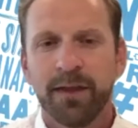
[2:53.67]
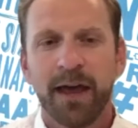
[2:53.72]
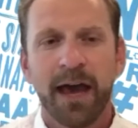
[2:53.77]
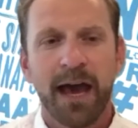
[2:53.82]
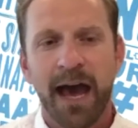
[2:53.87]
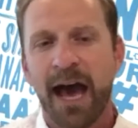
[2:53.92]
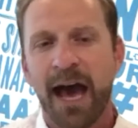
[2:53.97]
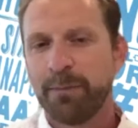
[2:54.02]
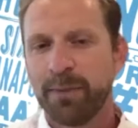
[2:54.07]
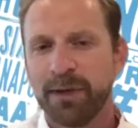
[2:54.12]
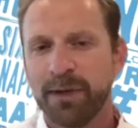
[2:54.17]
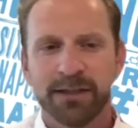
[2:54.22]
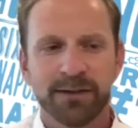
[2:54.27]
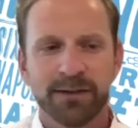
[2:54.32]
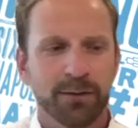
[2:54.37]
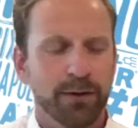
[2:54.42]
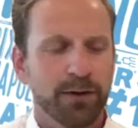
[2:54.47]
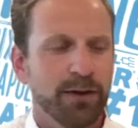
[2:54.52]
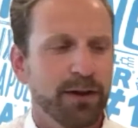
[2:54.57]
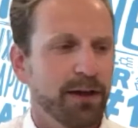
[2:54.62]
that app
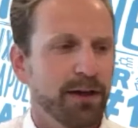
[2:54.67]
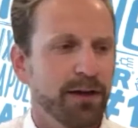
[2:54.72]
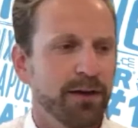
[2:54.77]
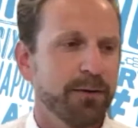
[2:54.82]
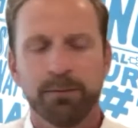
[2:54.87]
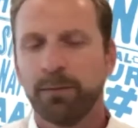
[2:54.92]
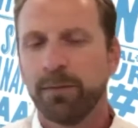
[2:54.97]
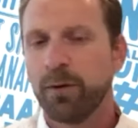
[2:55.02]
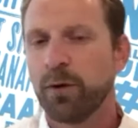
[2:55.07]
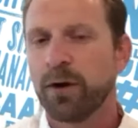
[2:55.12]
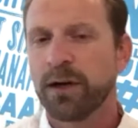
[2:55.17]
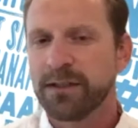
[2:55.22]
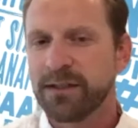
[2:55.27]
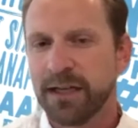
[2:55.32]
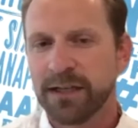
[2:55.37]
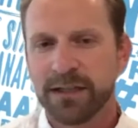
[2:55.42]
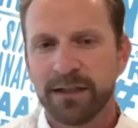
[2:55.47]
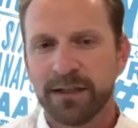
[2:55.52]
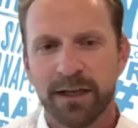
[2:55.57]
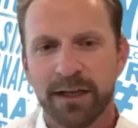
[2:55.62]
is or the
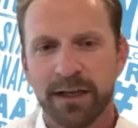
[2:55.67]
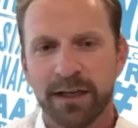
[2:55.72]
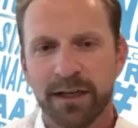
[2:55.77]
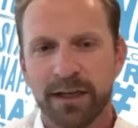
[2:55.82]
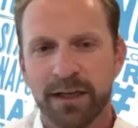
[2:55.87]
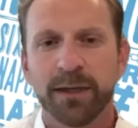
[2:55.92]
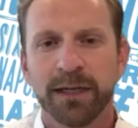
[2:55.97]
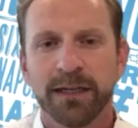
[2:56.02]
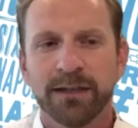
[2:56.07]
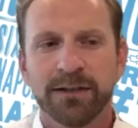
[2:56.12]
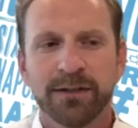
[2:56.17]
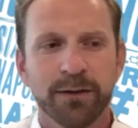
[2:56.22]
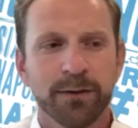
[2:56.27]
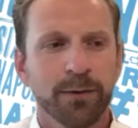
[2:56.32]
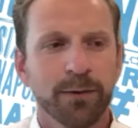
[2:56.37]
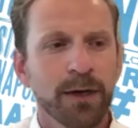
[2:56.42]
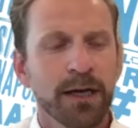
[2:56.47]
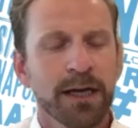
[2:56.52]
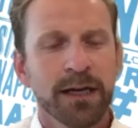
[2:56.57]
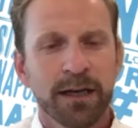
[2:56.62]
organization that you're jumping
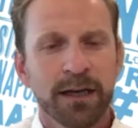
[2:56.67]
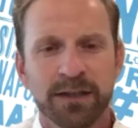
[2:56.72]
into,